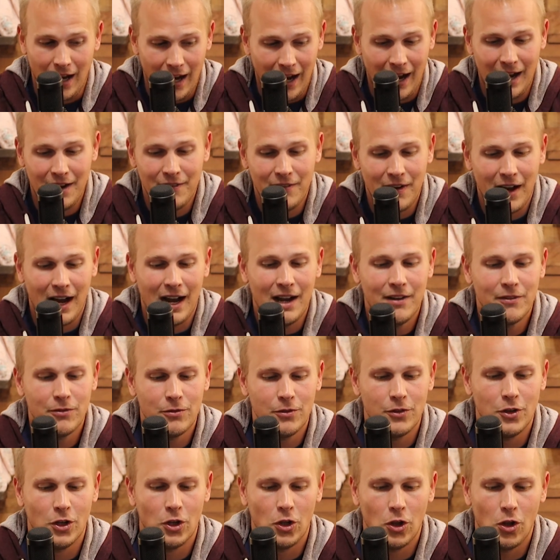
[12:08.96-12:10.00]

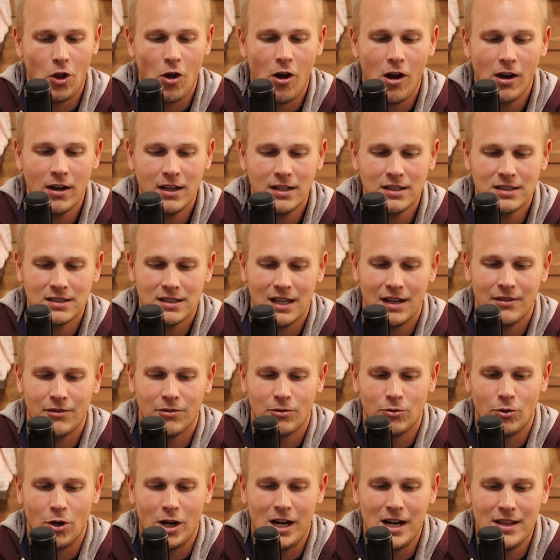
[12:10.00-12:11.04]
the longest I've
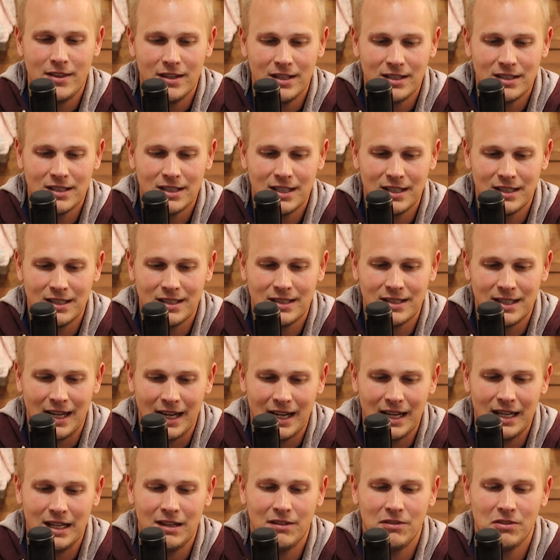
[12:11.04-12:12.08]
ran this
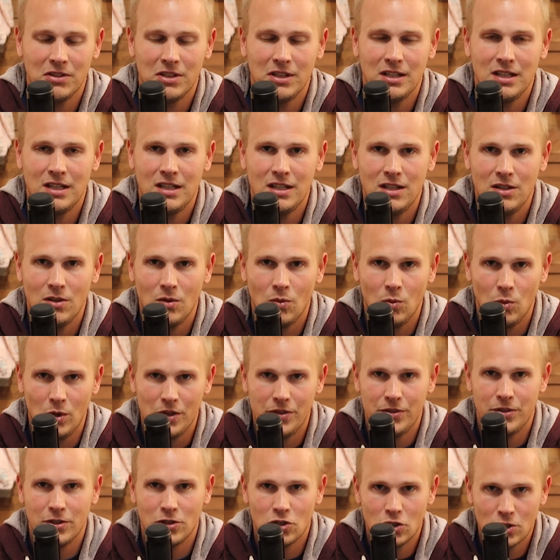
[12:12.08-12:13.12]
consecutively
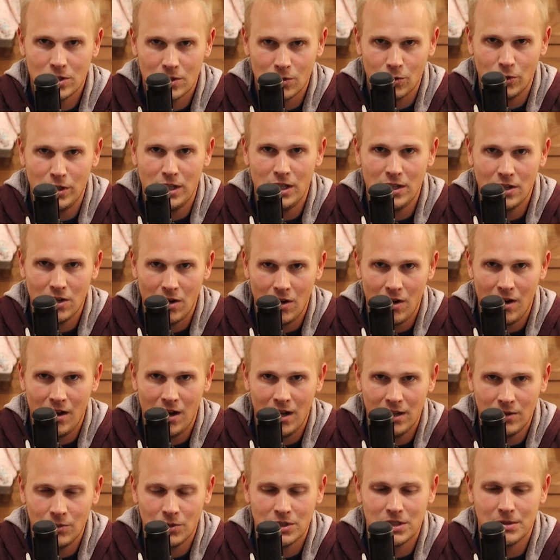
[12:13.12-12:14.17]
with the screen
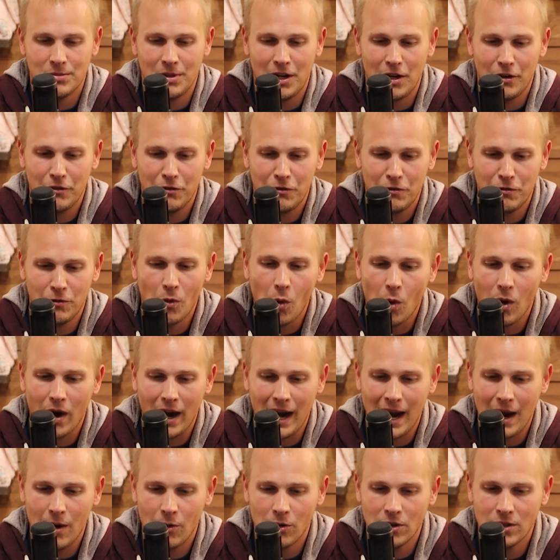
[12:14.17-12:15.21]
on was about 4
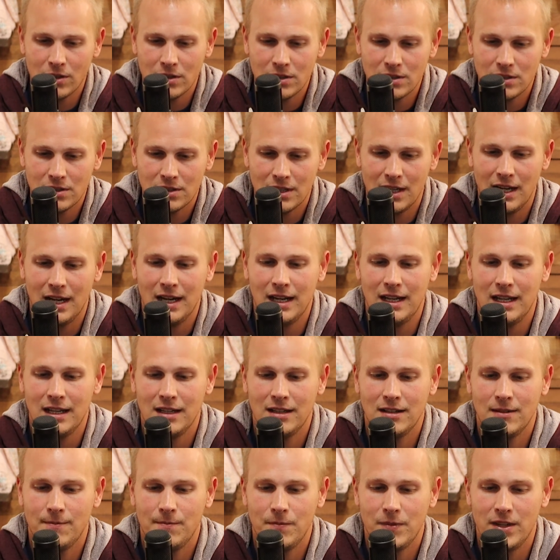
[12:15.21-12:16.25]
hours, and
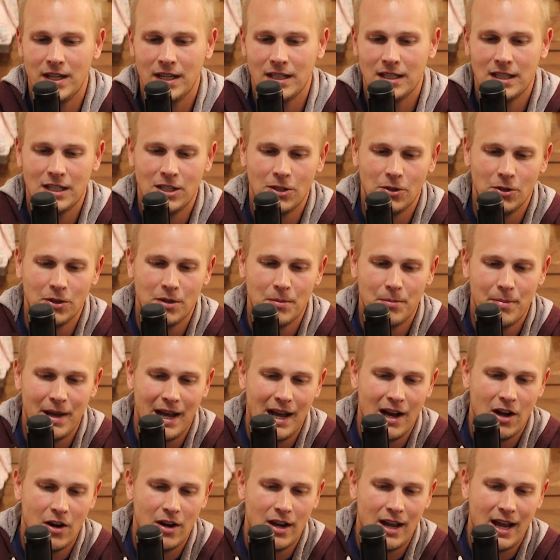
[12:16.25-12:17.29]
it killed
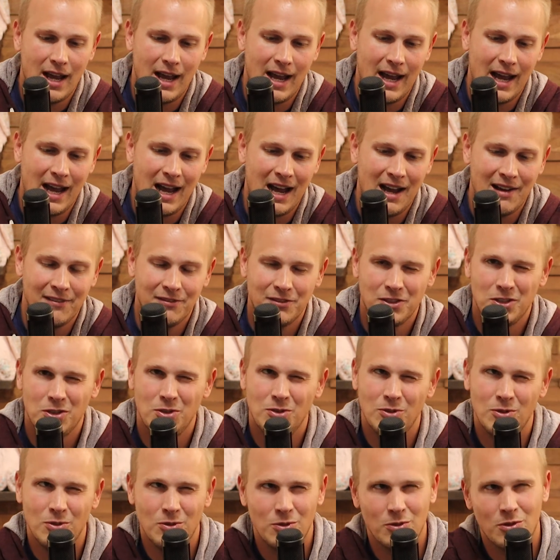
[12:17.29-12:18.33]
about half
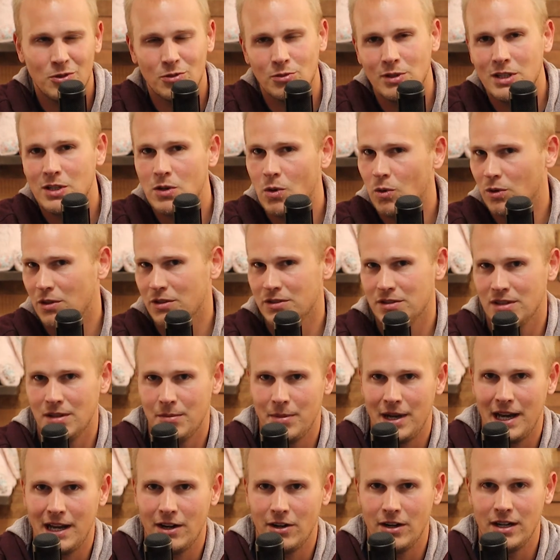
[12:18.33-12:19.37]
to 3/4 of the
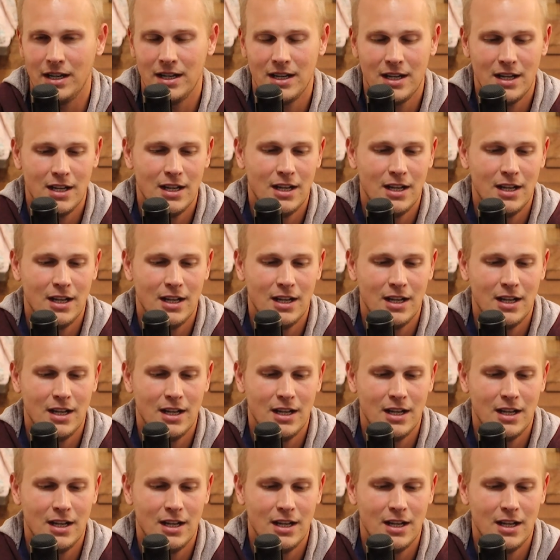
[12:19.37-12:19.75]
battery.